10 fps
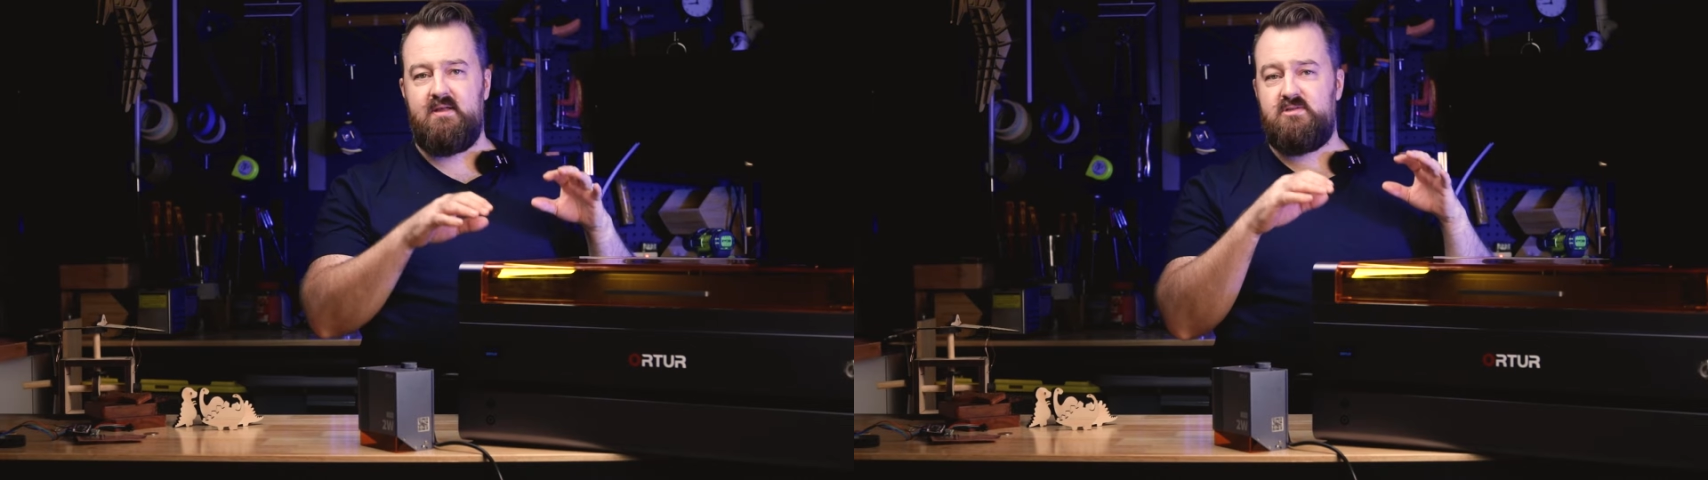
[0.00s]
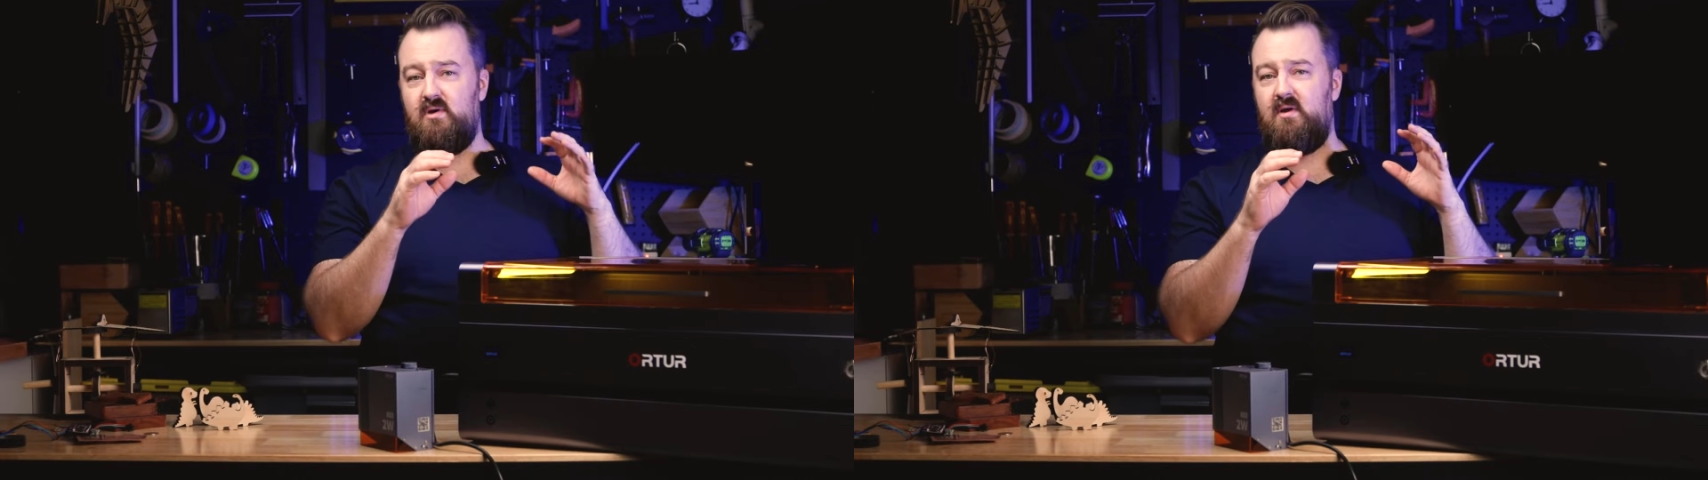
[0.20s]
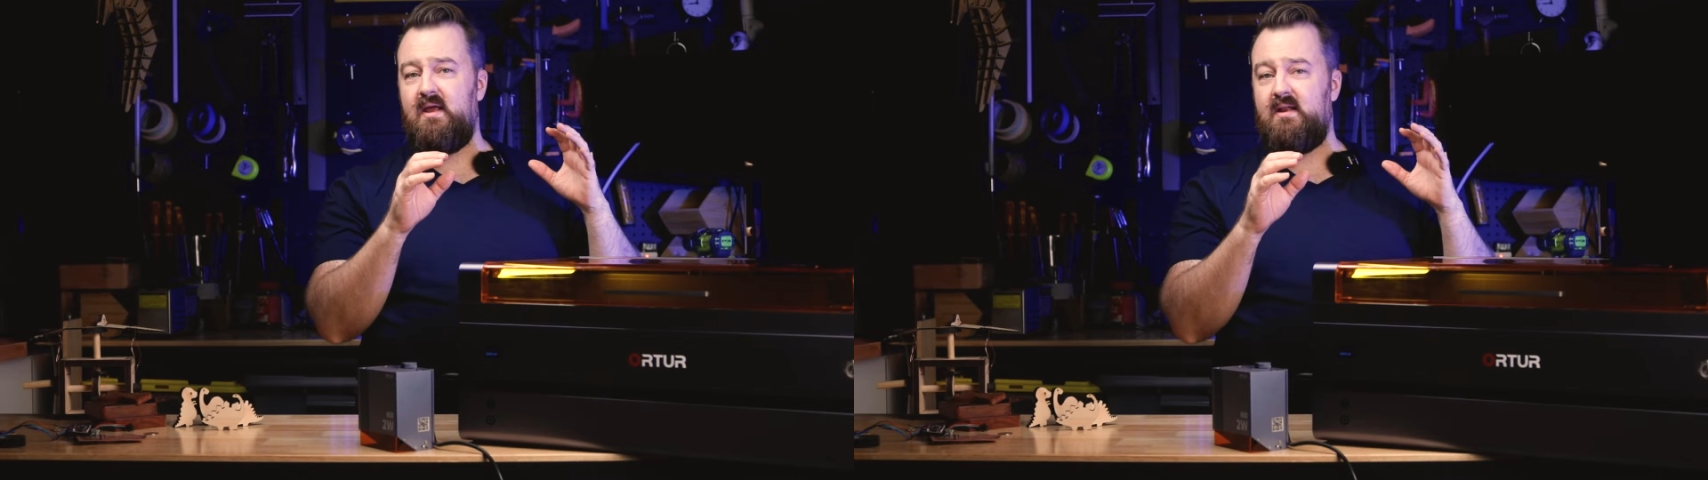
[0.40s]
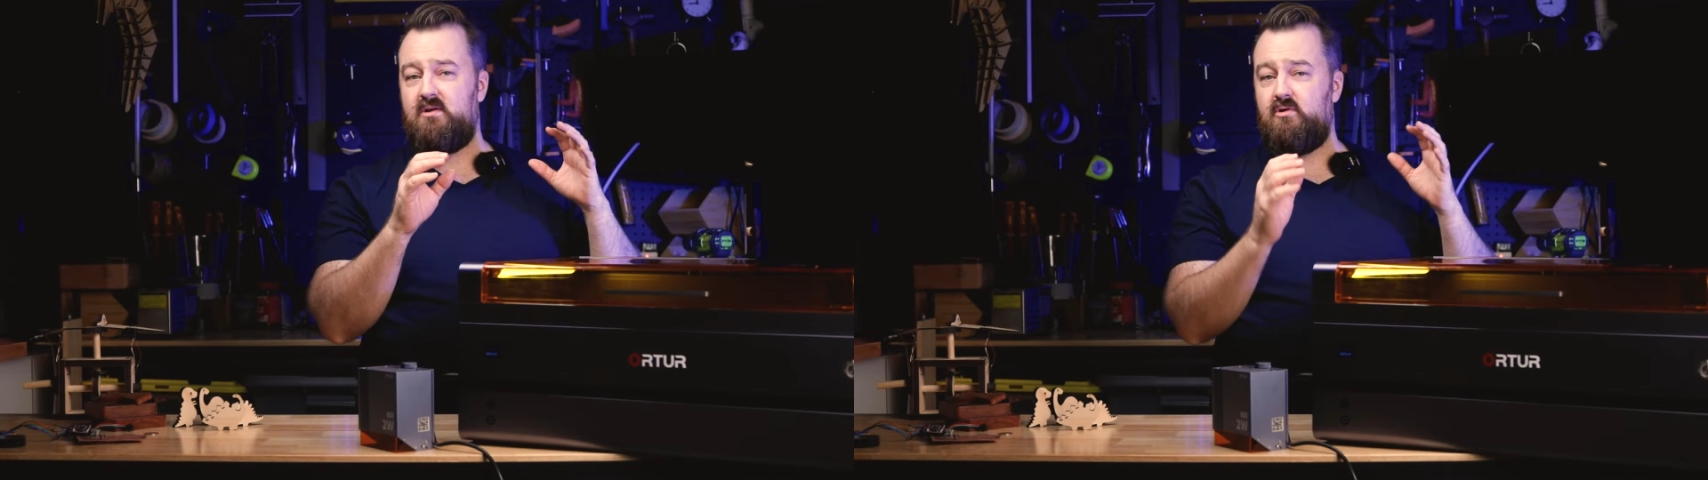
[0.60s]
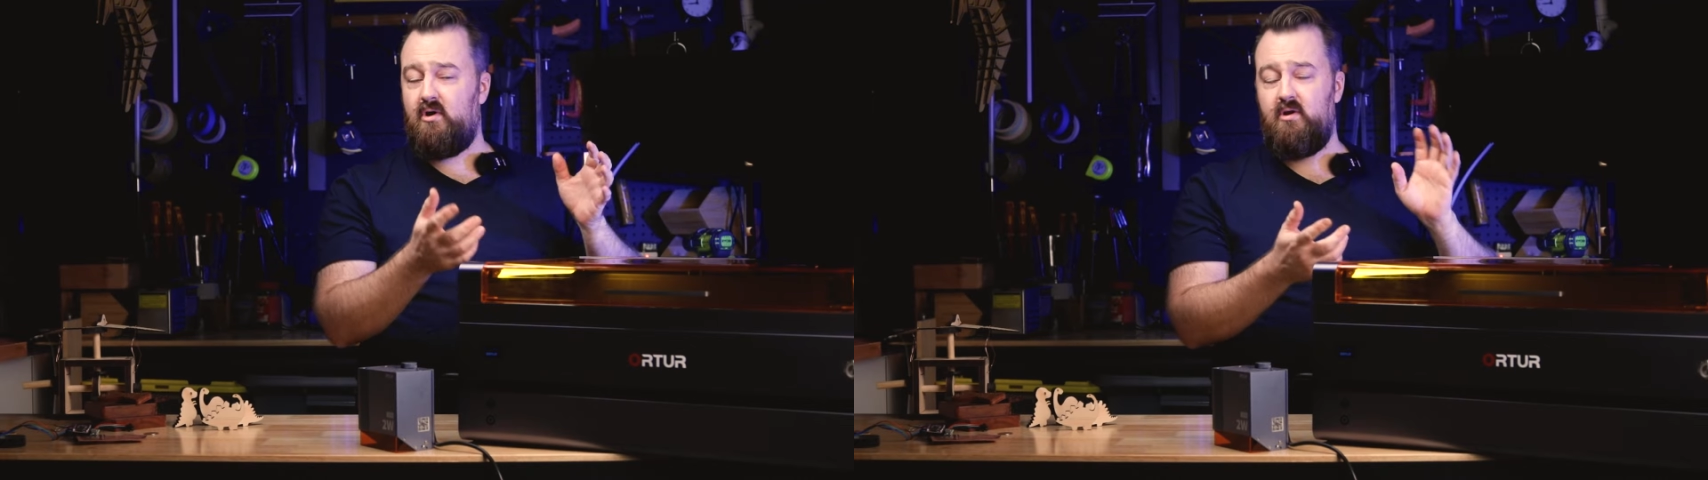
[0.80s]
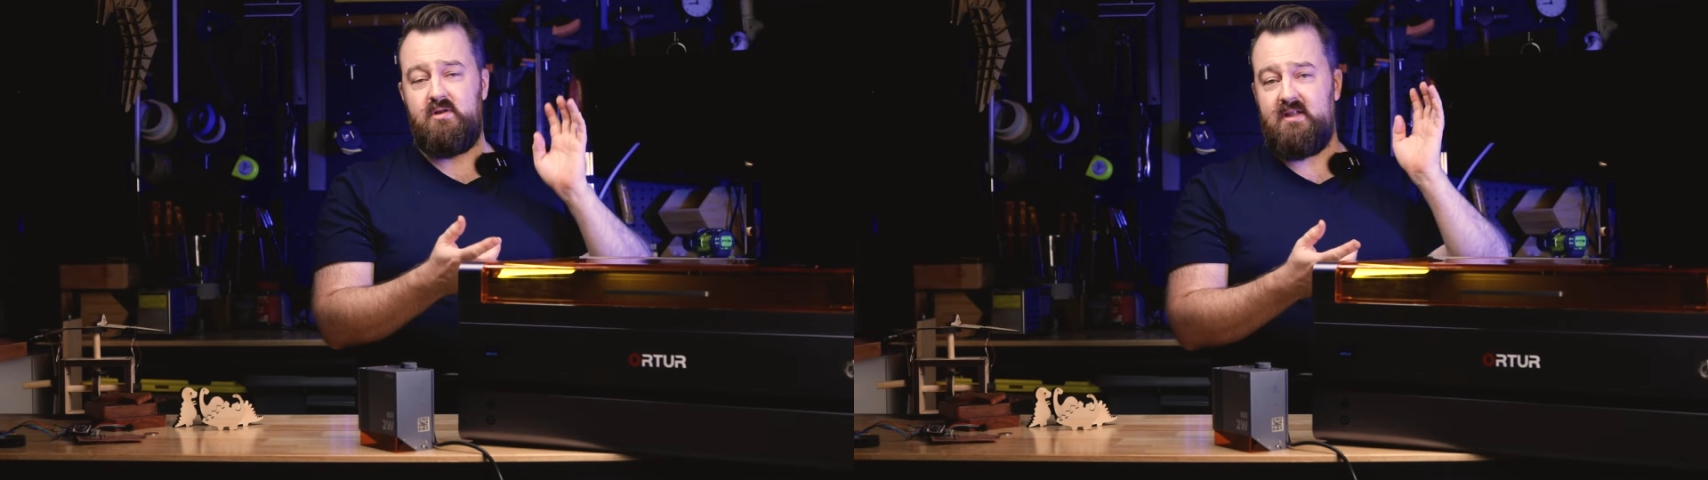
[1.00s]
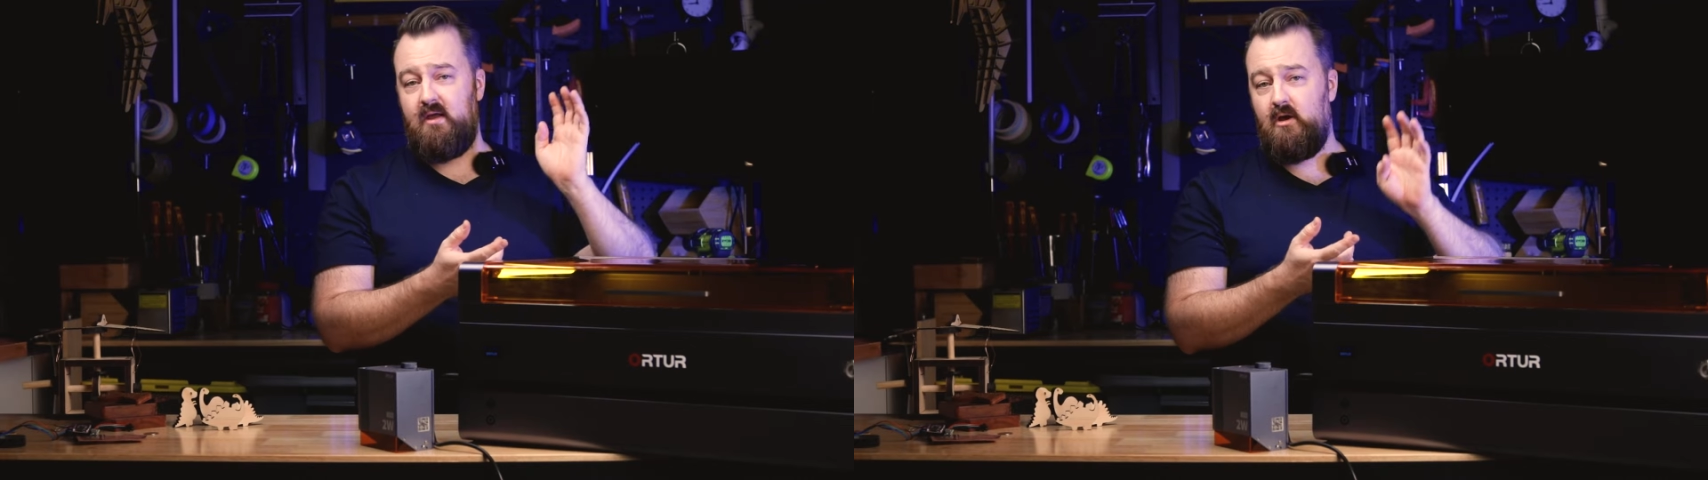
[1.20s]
So it not only